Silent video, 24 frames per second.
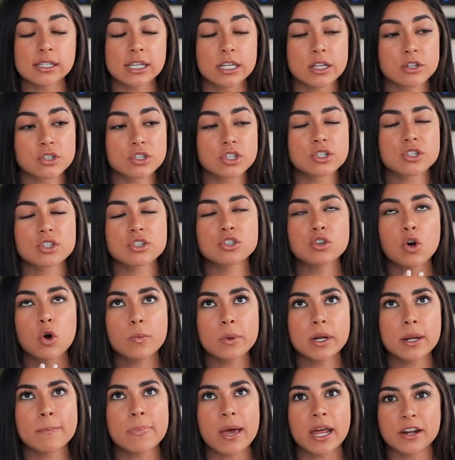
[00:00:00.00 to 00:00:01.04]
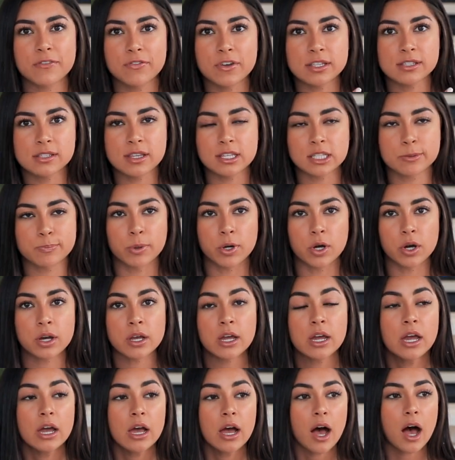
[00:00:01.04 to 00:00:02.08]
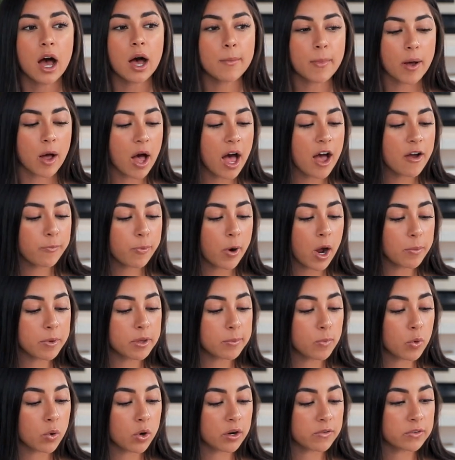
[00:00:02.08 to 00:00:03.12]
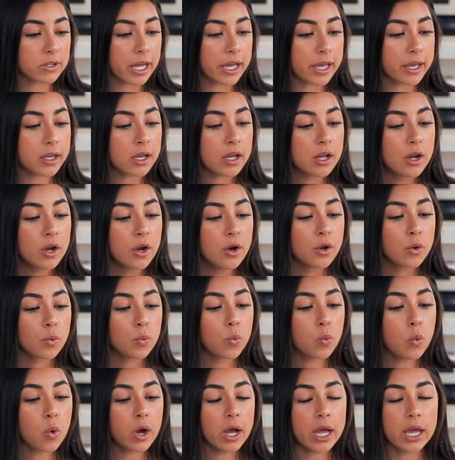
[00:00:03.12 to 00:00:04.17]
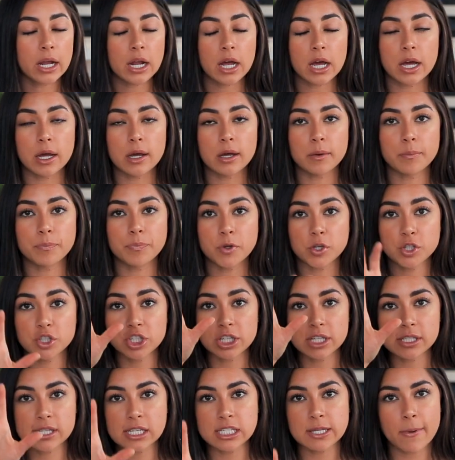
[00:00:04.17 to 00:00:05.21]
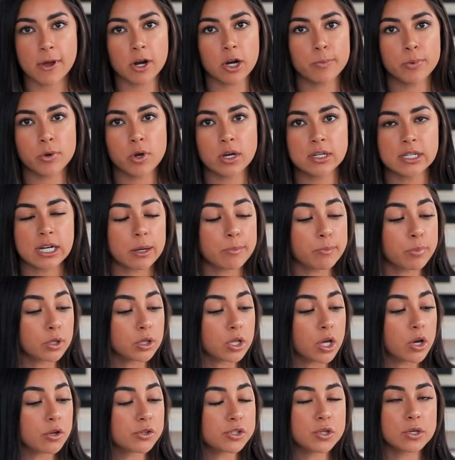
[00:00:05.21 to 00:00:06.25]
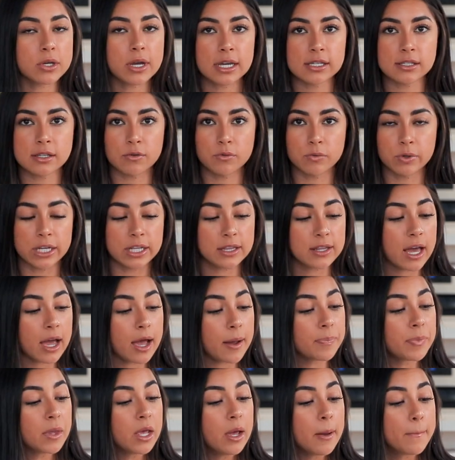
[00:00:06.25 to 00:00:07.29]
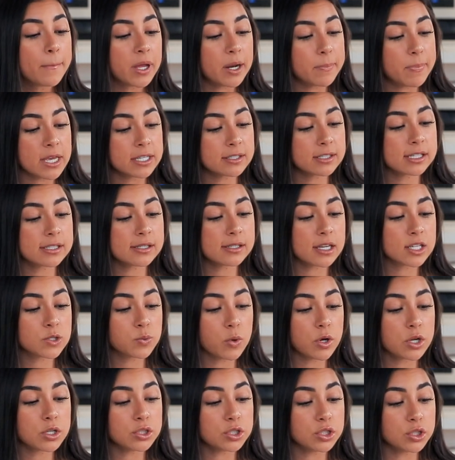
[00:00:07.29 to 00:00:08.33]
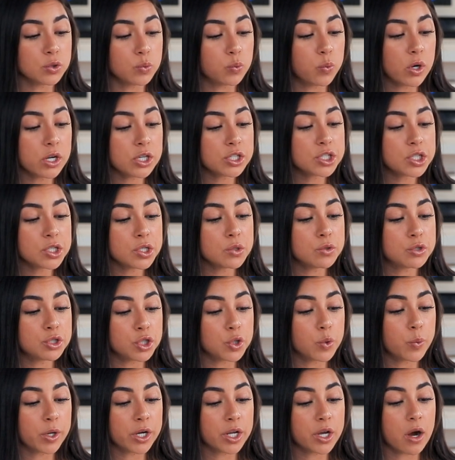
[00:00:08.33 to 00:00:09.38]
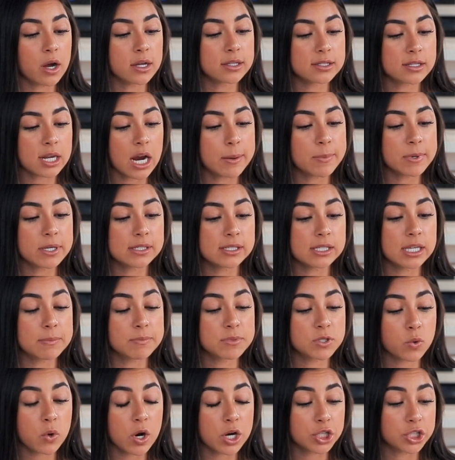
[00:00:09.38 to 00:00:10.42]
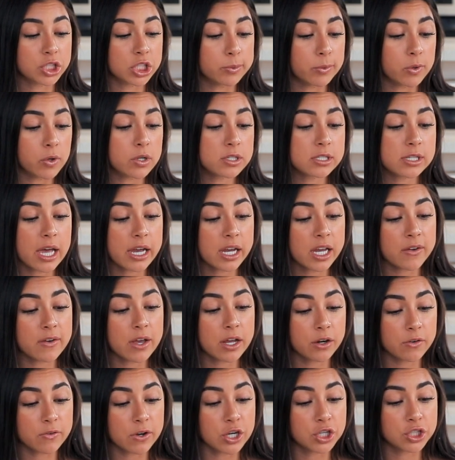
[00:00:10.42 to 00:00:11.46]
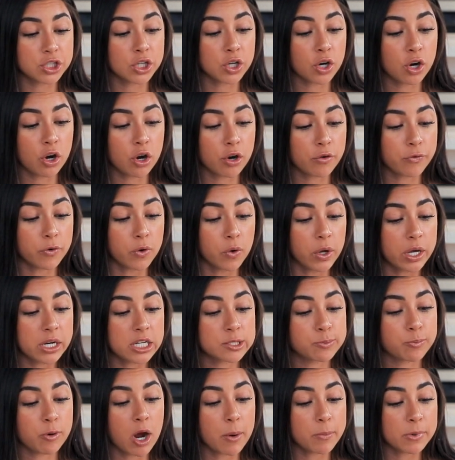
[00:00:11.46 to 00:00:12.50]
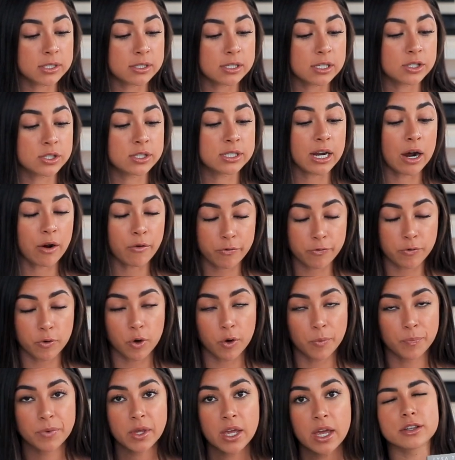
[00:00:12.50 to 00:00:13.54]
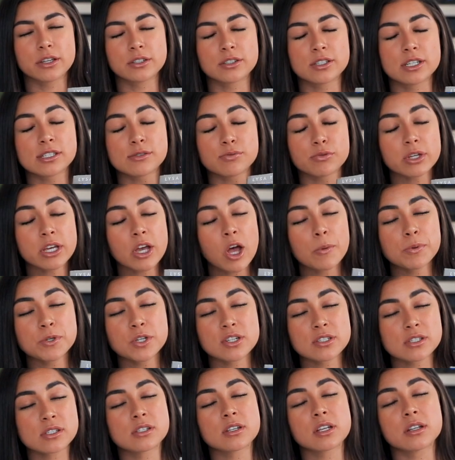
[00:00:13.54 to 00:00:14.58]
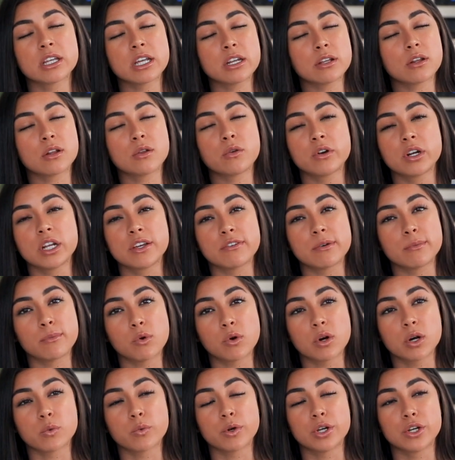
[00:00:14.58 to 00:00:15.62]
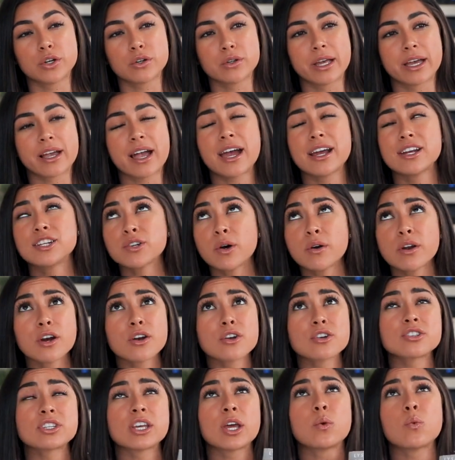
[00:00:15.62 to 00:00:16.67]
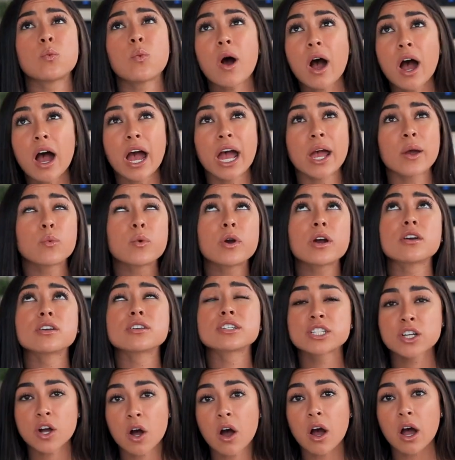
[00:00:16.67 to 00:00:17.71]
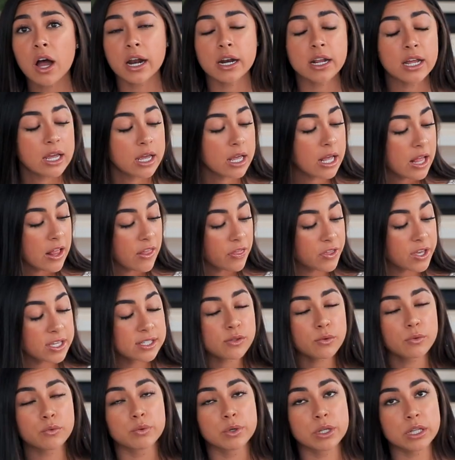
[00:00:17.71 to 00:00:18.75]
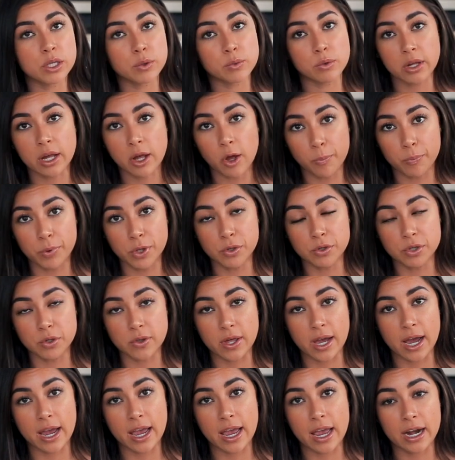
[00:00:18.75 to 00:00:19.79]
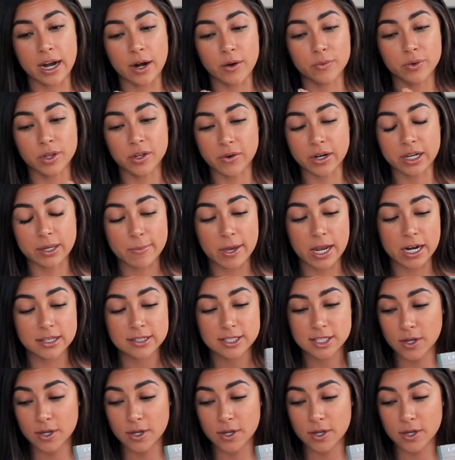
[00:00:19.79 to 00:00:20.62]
And there's just so many benefits to this book. Um, I'll have probably more of like, what um, she says about her book down below so you guys can read that. But it basically says, what what do you do when God's timing seems questionable, His lack of intervention hurtful, and His promises doubtful? This really helps you to lean on the Lord even more when you're like, I don't understand why, where is God? This really will help you do that, and I really recommend it.